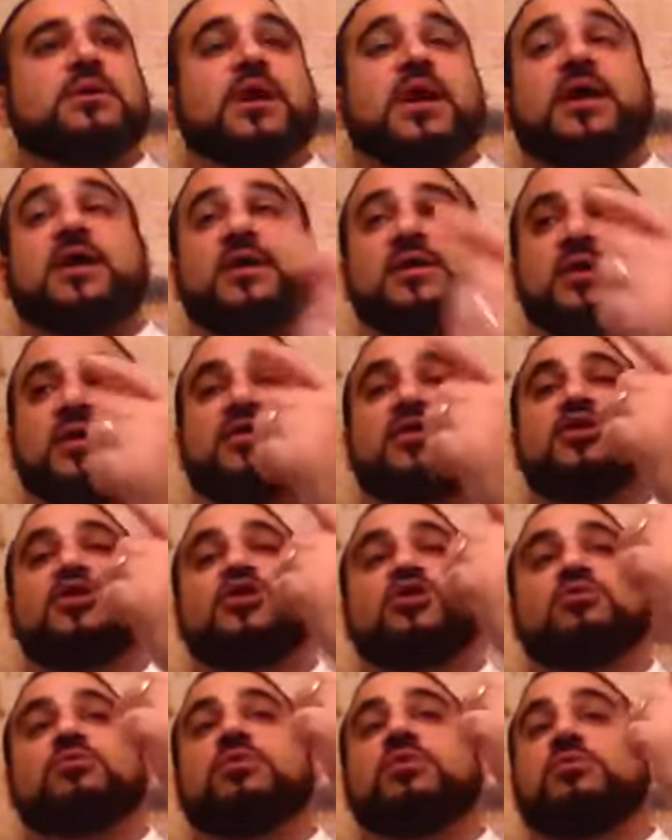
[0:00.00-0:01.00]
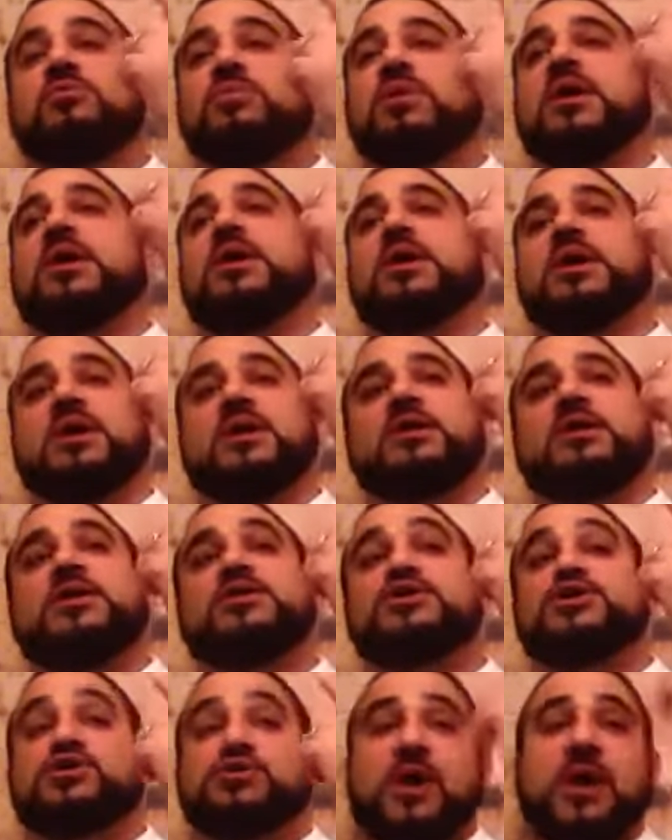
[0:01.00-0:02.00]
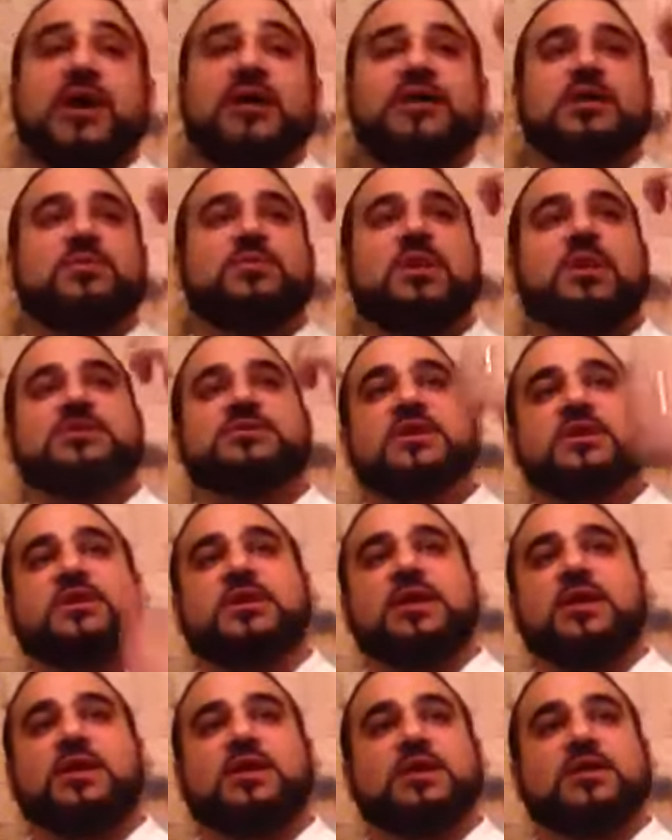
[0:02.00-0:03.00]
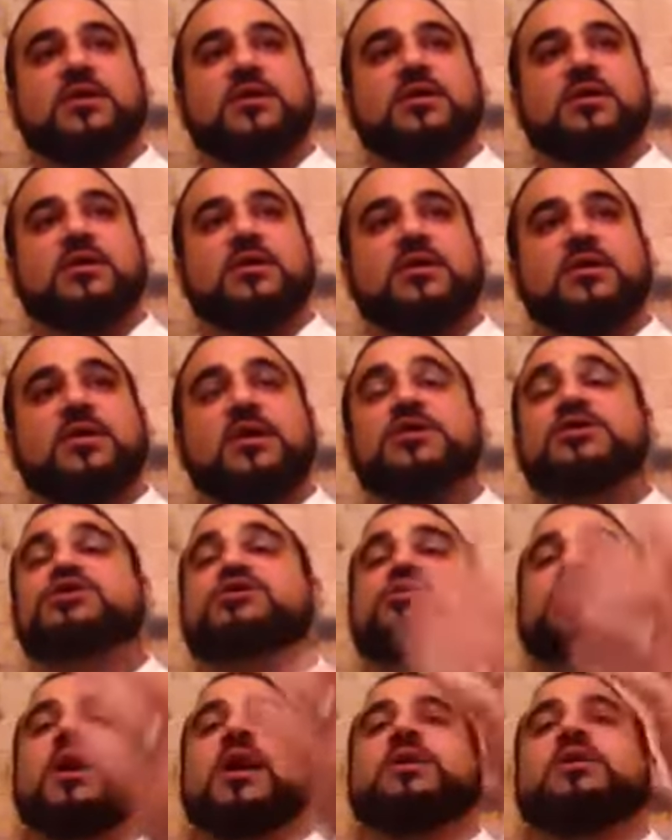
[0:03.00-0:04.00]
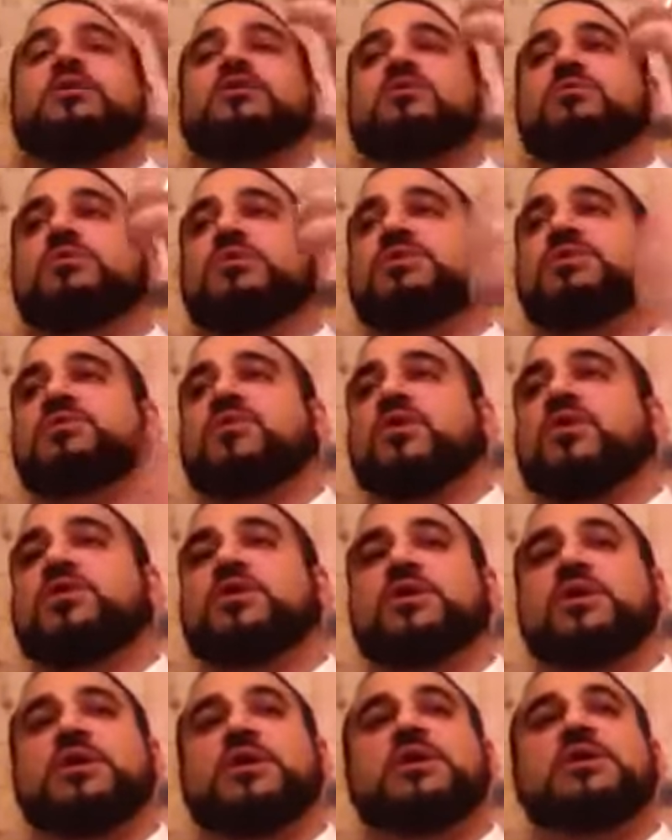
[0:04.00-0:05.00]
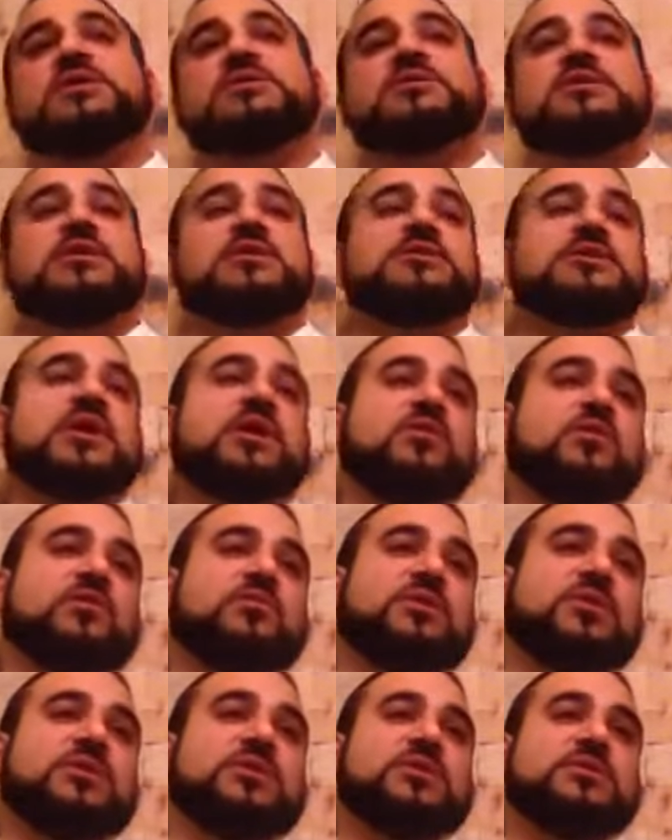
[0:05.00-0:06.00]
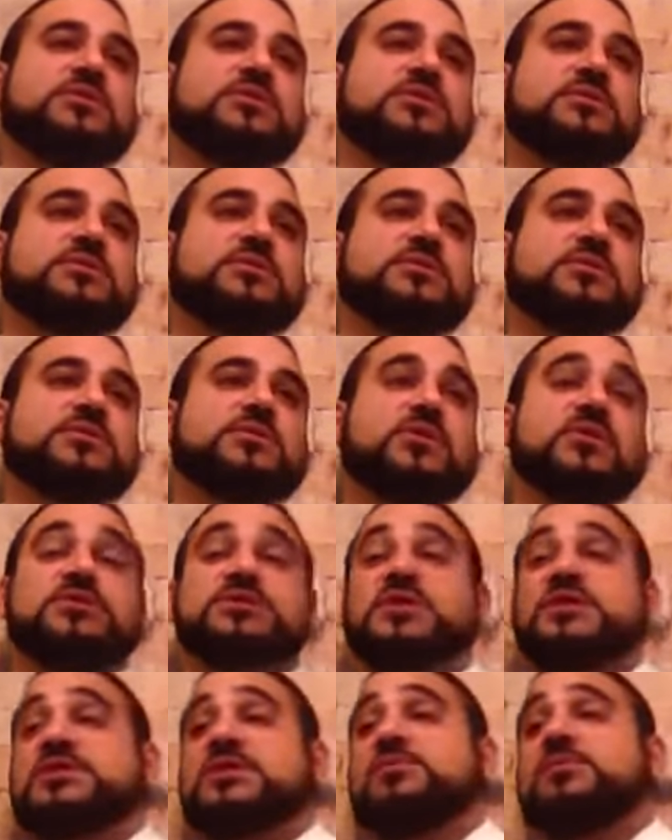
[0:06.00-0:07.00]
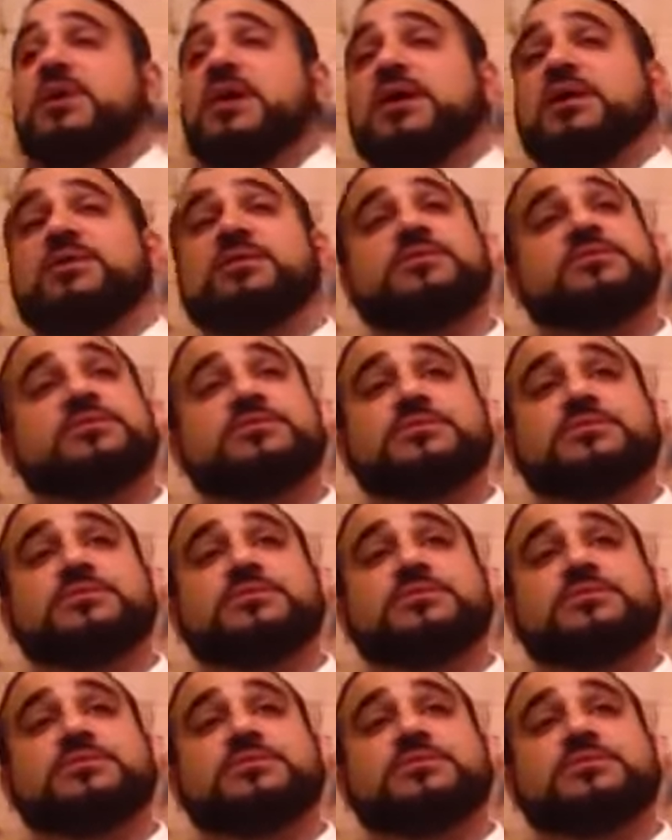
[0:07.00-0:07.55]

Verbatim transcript: And another human being that's trying to be a tzaddik, that's trying to do mitzvot, sees that woman, or sees the men.